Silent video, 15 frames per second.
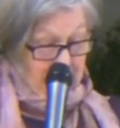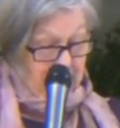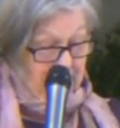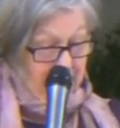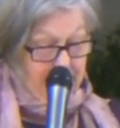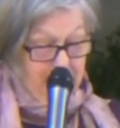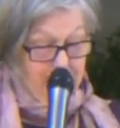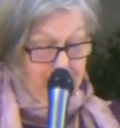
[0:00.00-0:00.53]
I
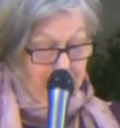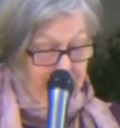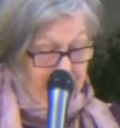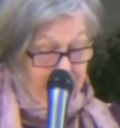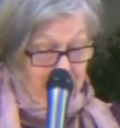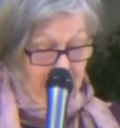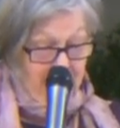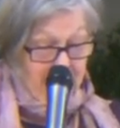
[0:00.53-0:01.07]
deeply
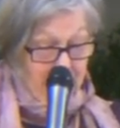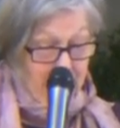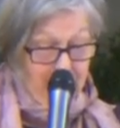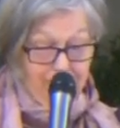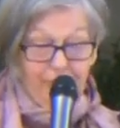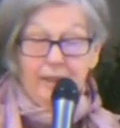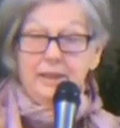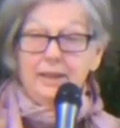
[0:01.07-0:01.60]
admire my
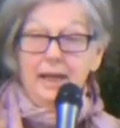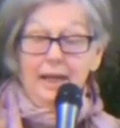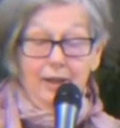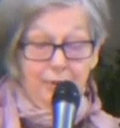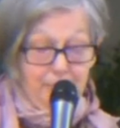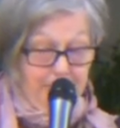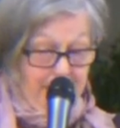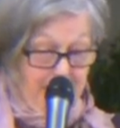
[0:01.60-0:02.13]
friend
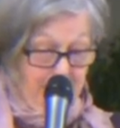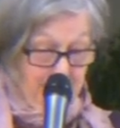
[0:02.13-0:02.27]
Katharine,